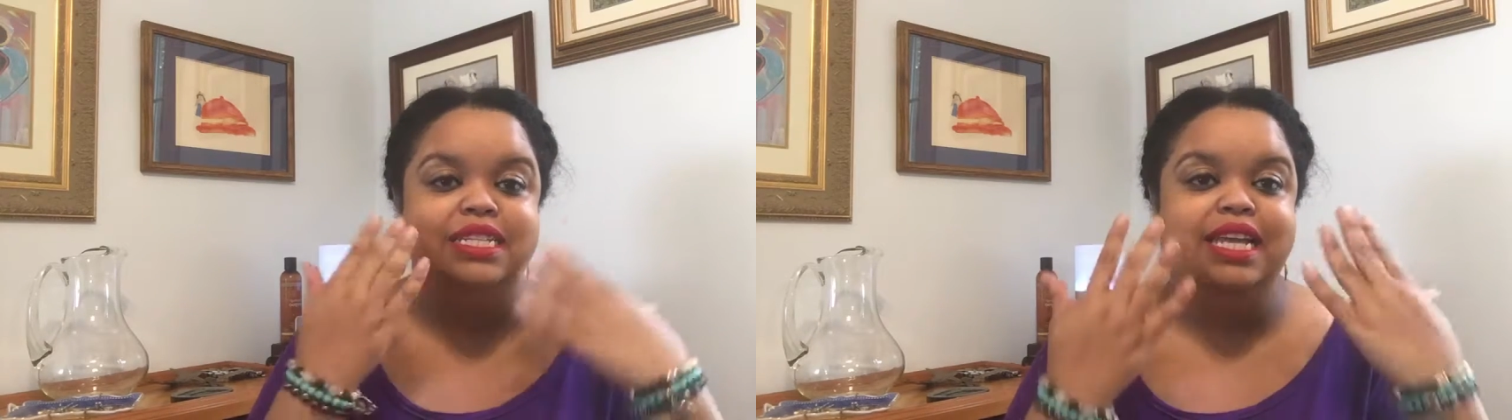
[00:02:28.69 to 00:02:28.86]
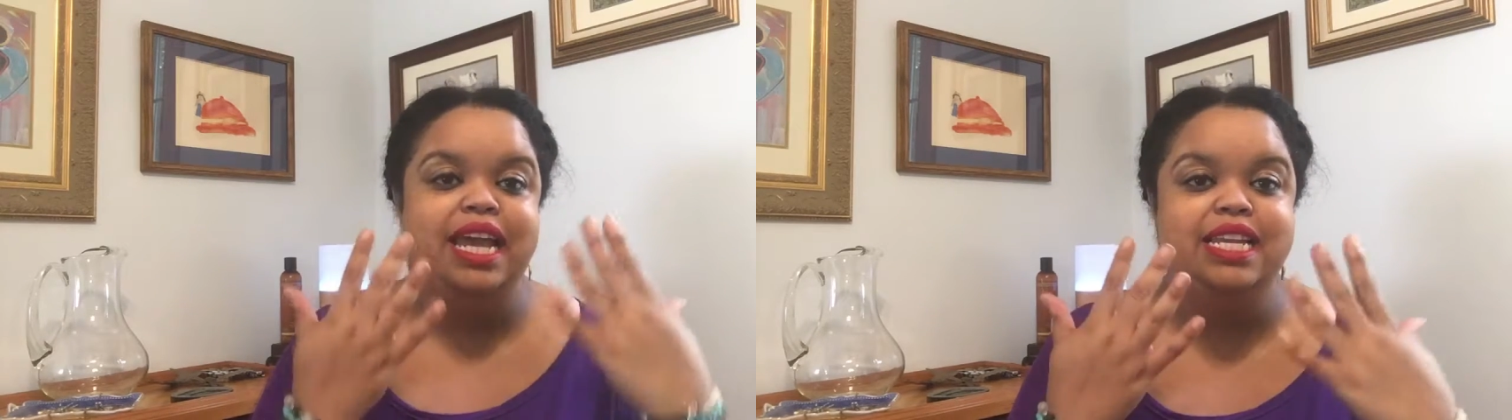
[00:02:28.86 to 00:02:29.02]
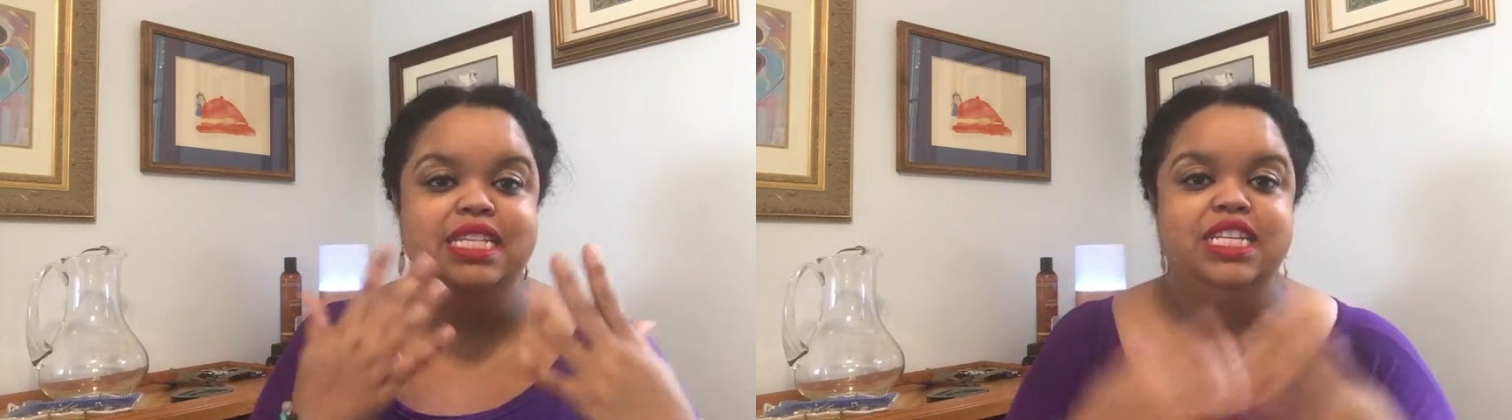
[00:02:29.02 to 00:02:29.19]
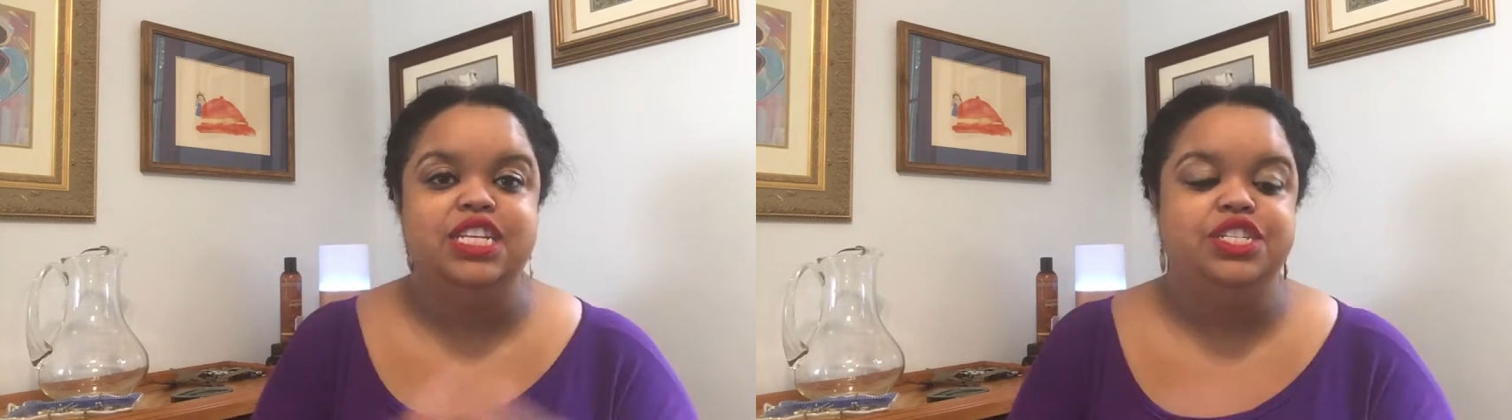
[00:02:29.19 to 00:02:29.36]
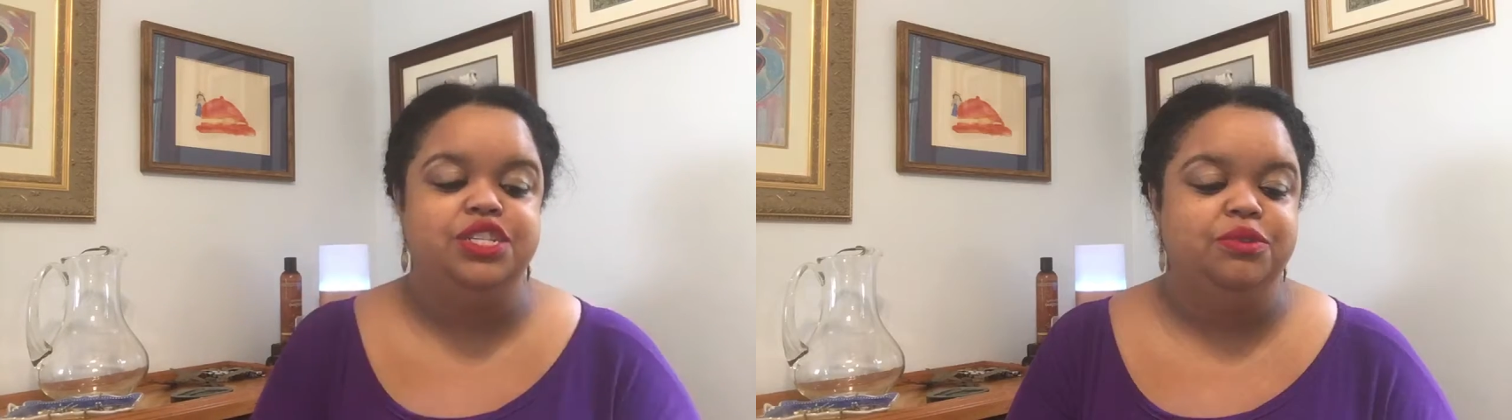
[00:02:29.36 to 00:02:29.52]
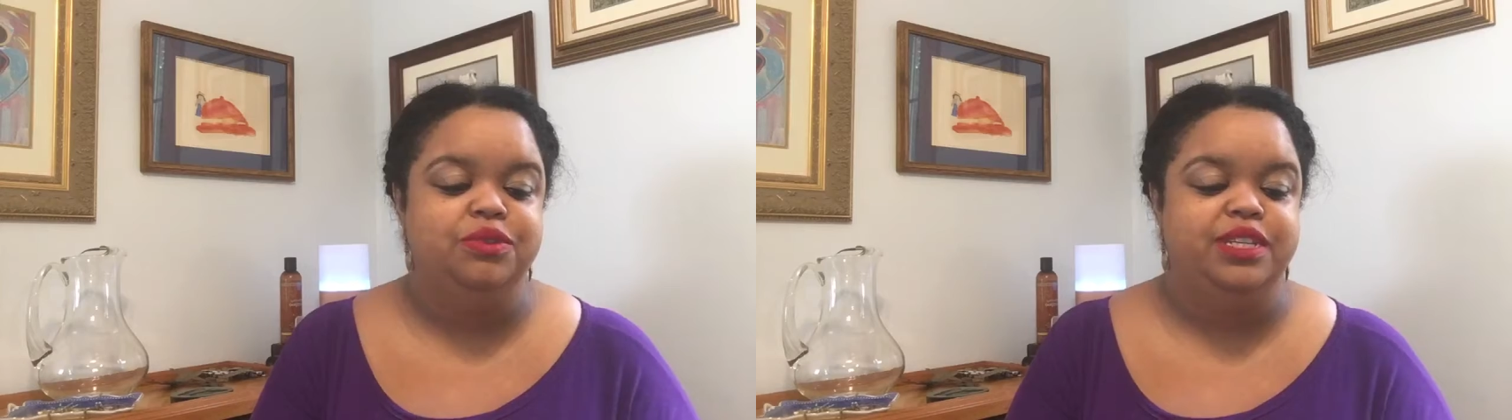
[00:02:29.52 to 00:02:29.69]
sinus
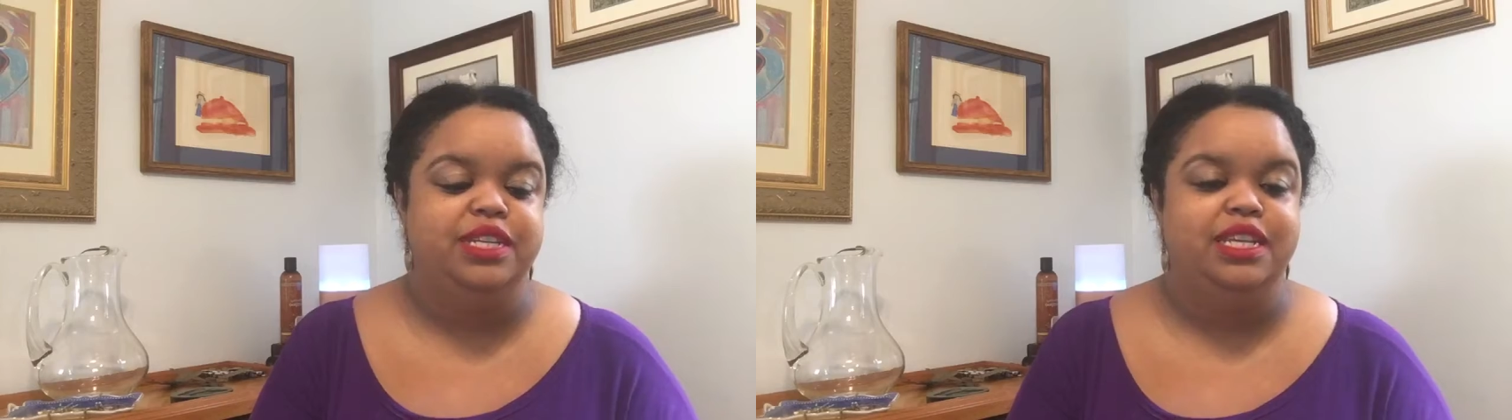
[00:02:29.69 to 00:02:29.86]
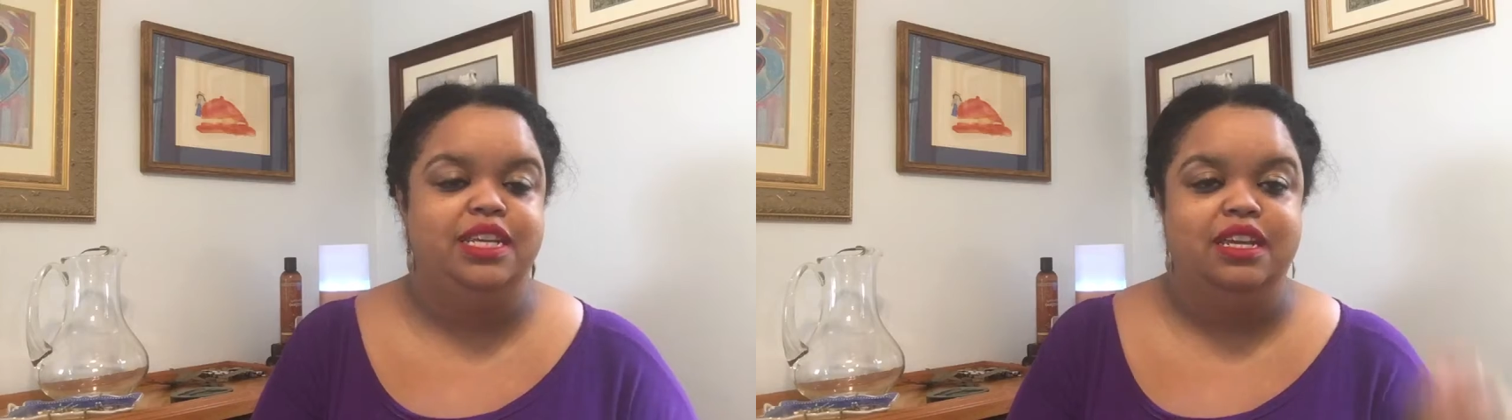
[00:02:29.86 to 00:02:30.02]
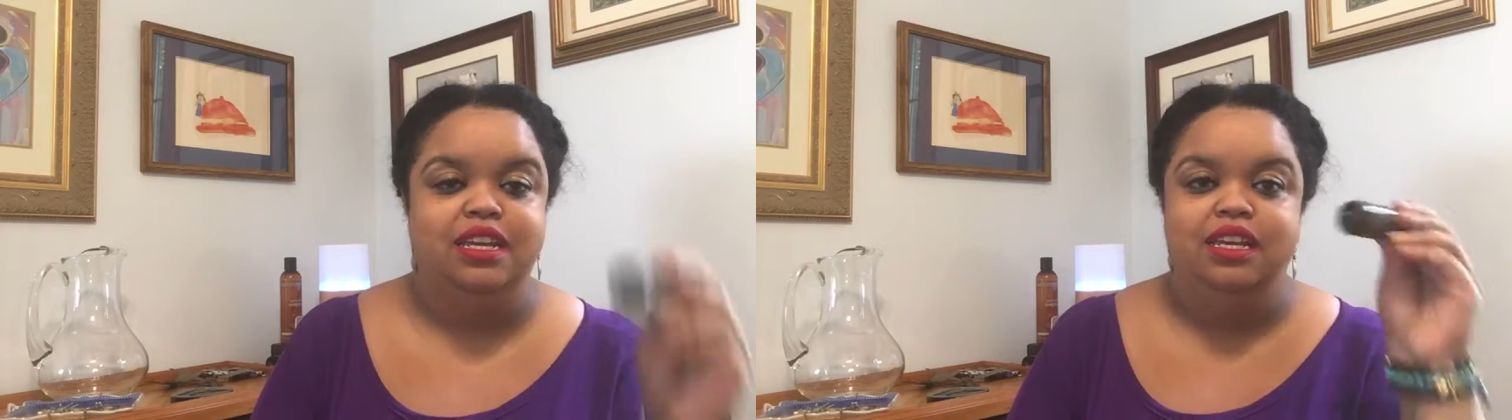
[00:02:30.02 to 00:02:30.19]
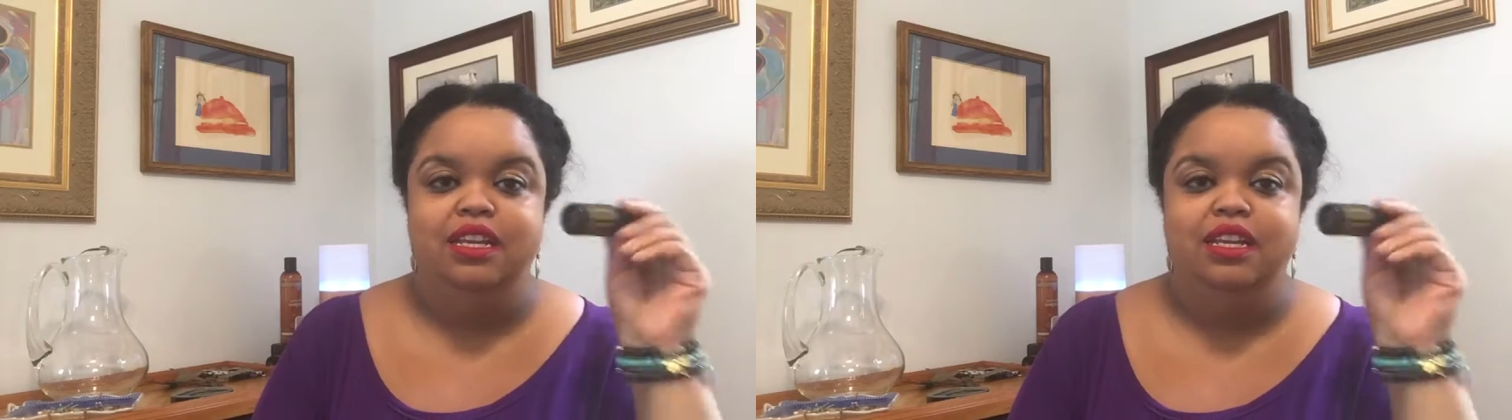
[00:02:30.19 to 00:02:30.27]
issue and she,